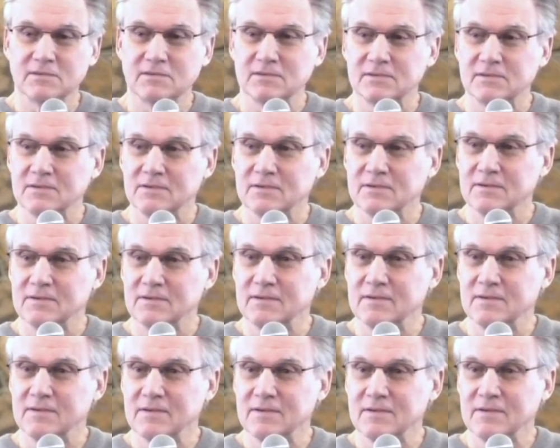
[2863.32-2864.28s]

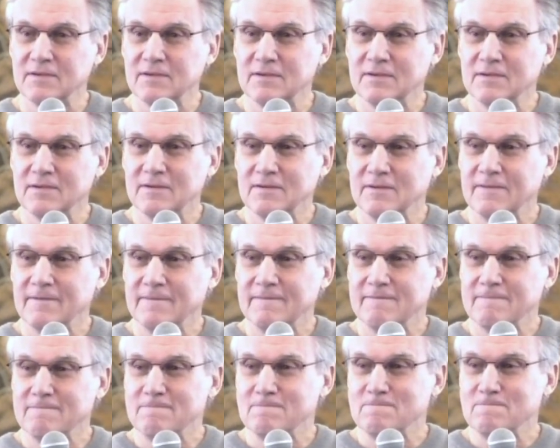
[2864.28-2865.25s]

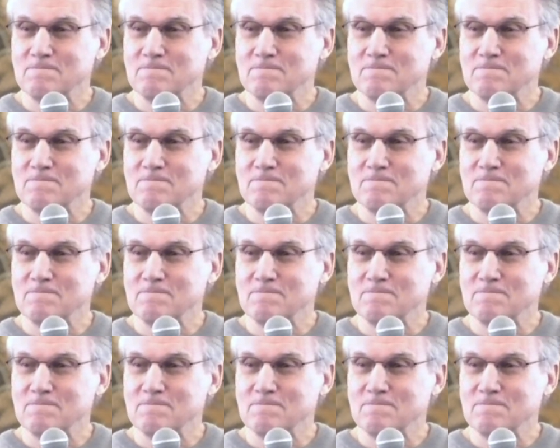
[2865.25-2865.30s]
(no one is talking)